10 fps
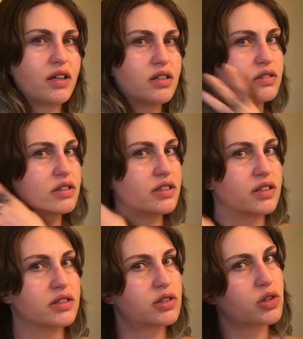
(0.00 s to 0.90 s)
since
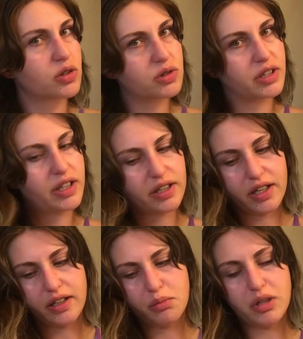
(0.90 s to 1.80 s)
it's curly and
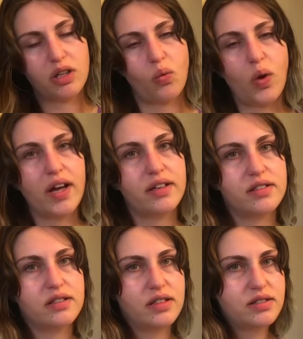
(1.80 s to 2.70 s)
it being wet
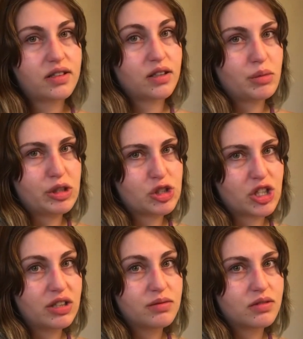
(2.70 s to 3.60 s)
isn't gonna mean shit.